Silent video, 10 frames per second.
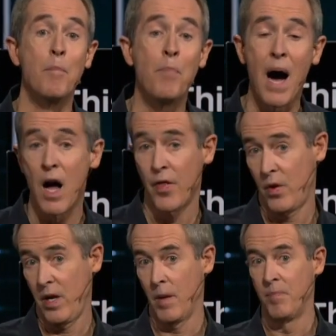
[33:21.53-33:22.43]
bother
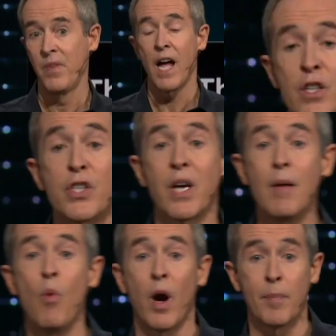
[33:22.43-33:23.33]
him. And
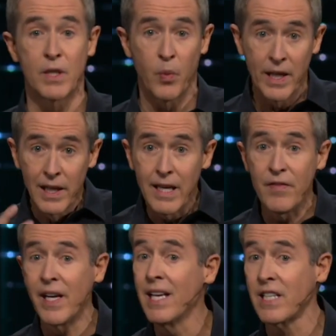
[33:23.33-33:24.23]
somewhere between
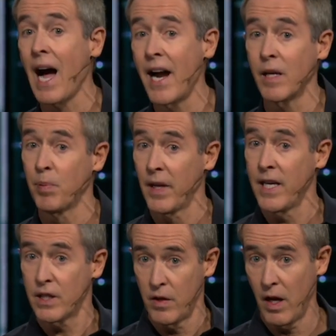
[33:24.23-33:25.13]
leaving his hiding
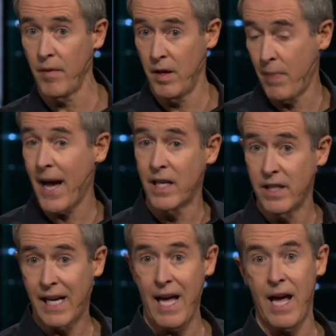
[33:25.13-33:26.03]
place back in
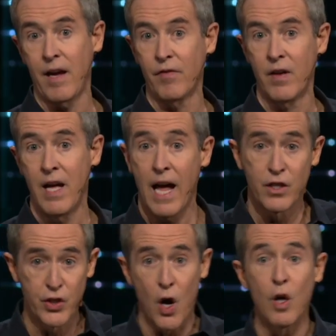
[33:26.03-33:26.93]
the cave and
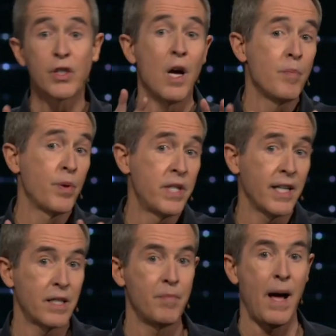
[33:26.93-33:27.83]
Saul's
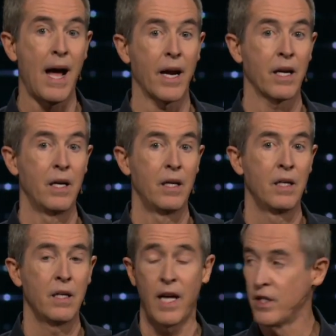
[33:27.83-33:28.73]
unprotected back,
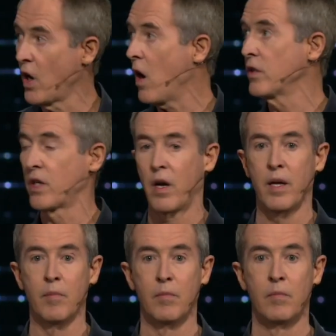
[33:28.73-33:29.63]
it dawns on him.